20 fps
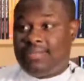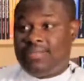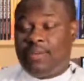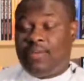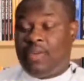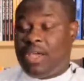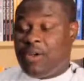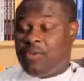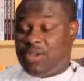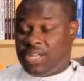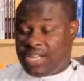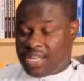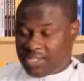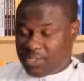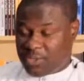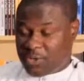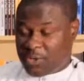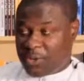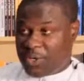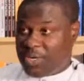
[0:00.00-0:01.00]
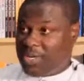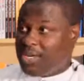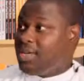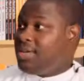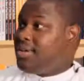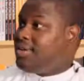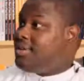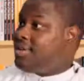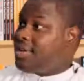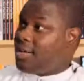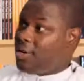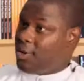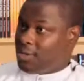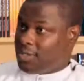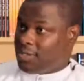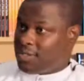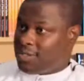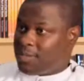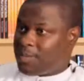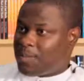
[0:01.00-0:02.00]
from my readers, sorry, a
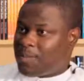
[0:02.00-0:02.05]
lot.